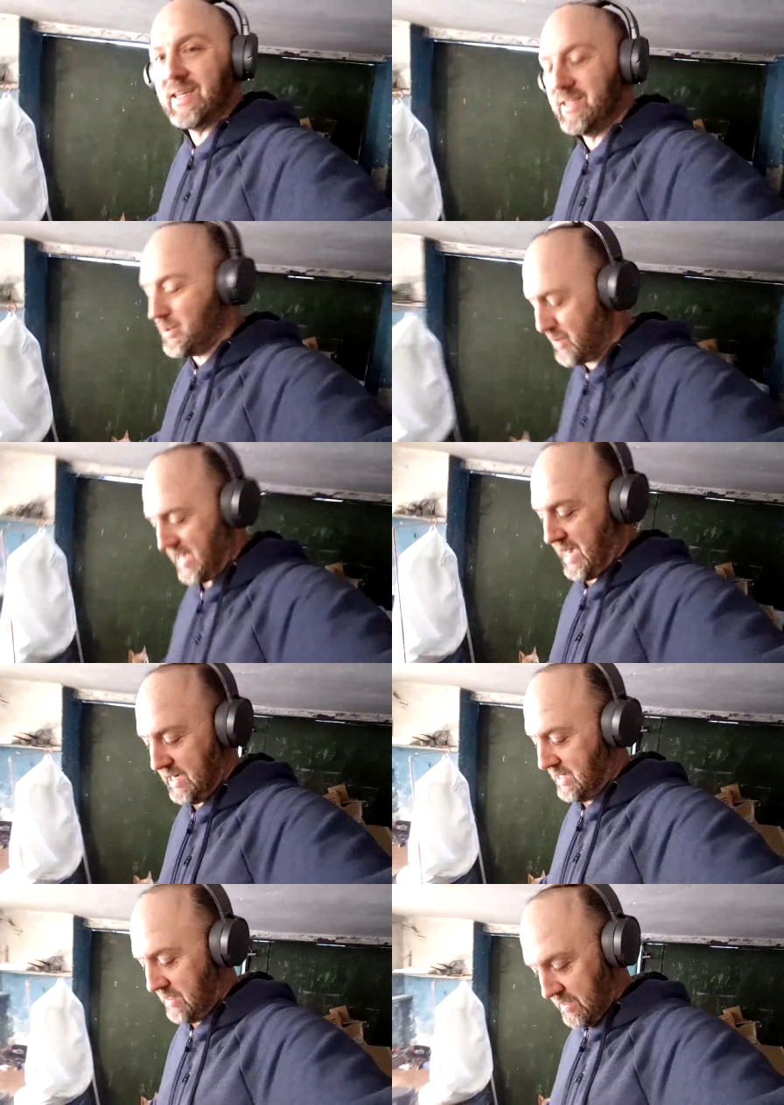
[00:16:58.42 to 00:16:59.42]
to do that.
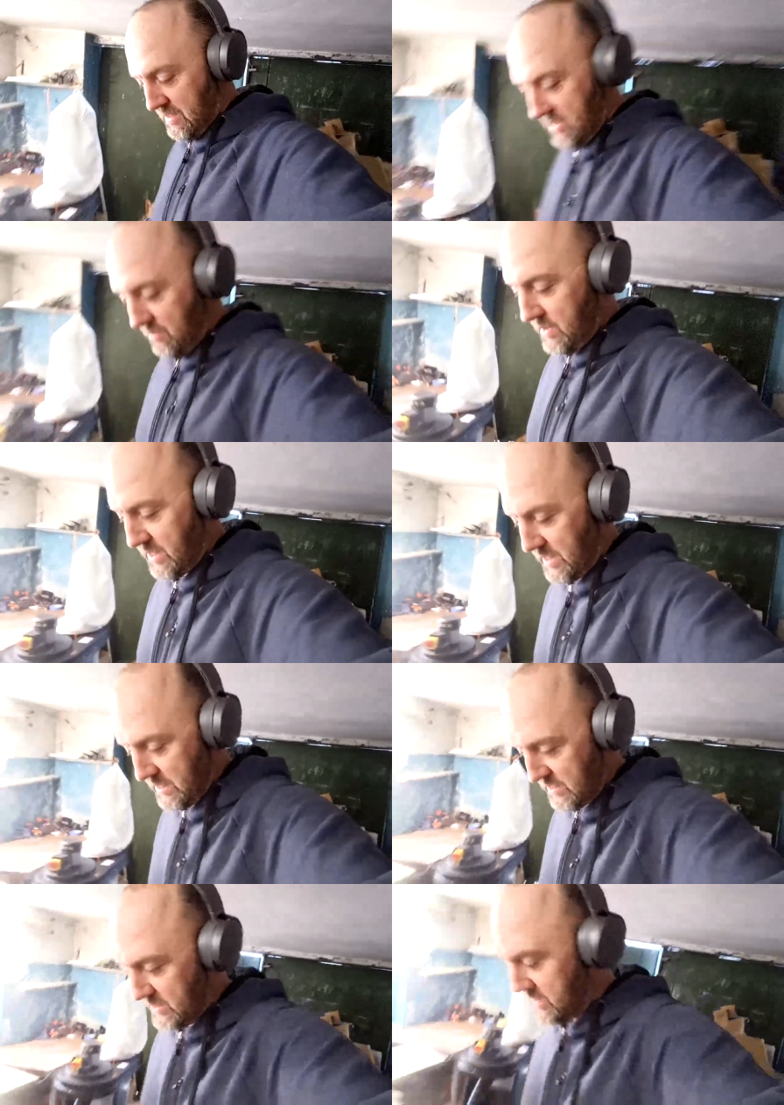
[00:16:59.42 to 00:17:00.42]

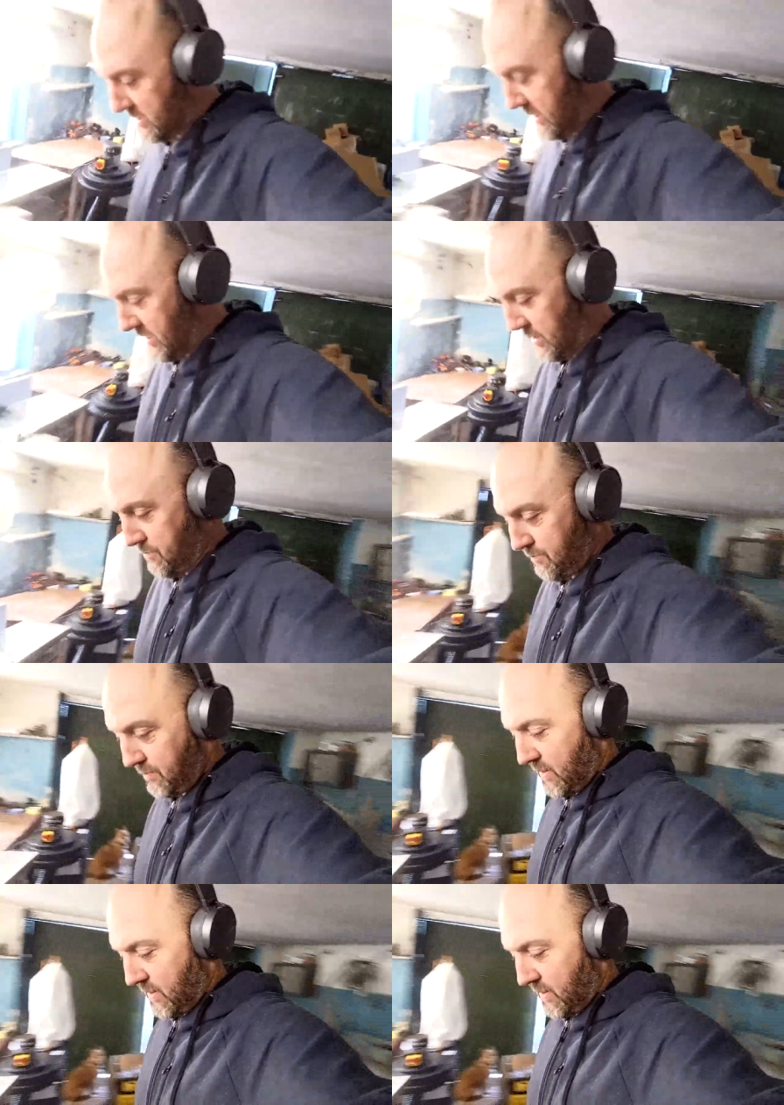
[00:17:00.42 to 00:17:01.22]
Because um,